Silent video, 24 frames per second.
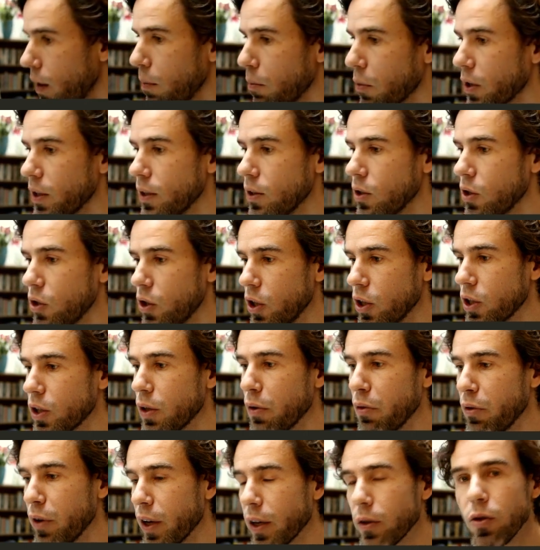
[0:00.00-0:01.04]
but it is just a
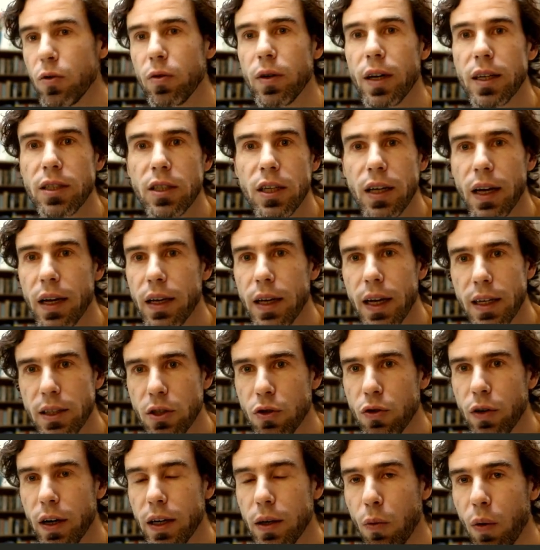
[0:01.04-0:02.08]
value that you can get
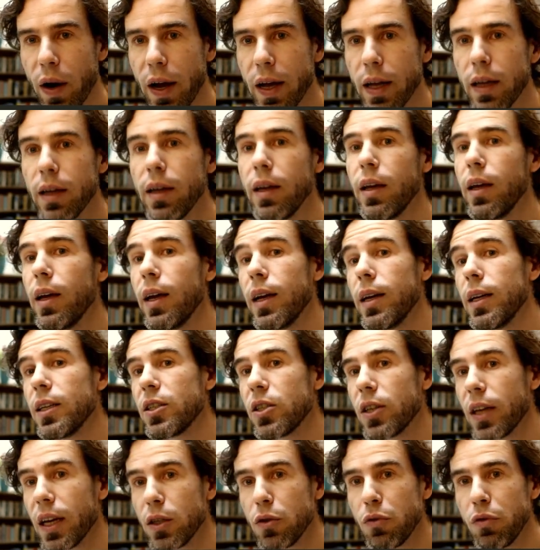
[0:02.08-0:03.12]
straight away. In this
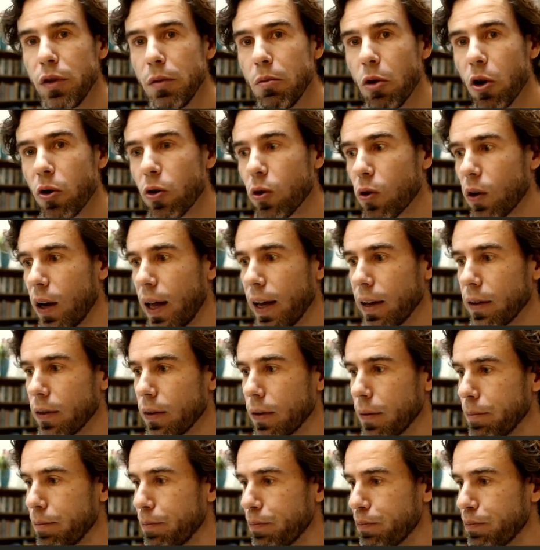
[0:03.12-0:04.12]
case, Fibo.length.